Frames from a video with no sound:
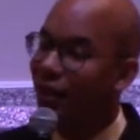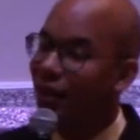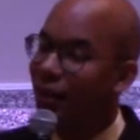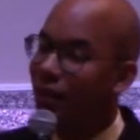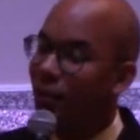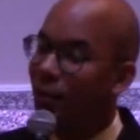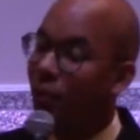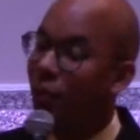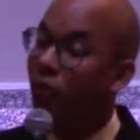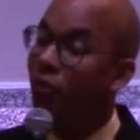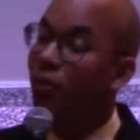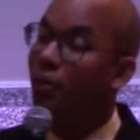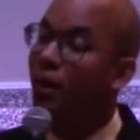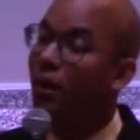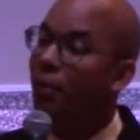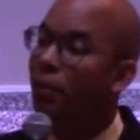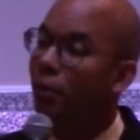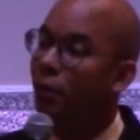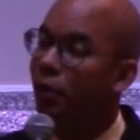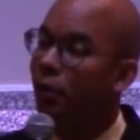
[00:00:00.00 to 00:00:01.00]
But
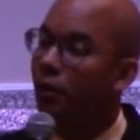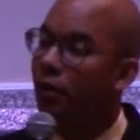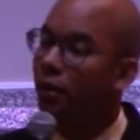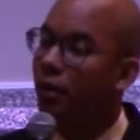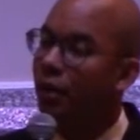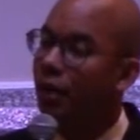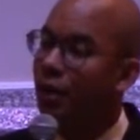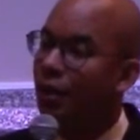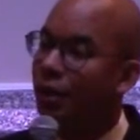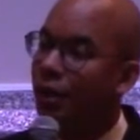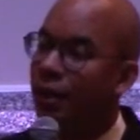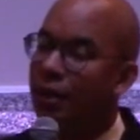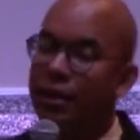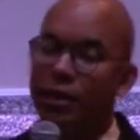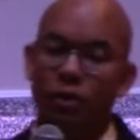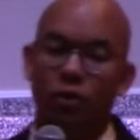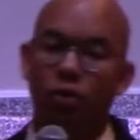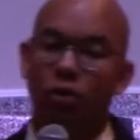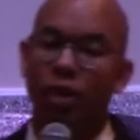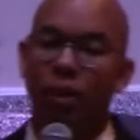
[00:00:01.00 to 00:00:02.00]
remember, it is
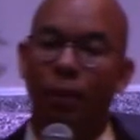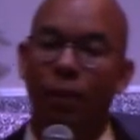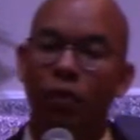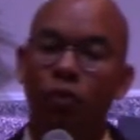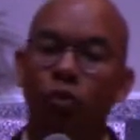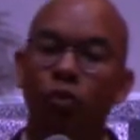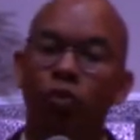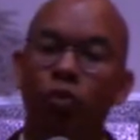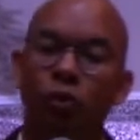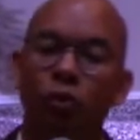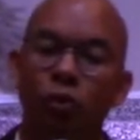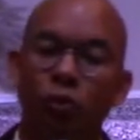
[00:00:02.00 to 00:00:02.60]
not about who you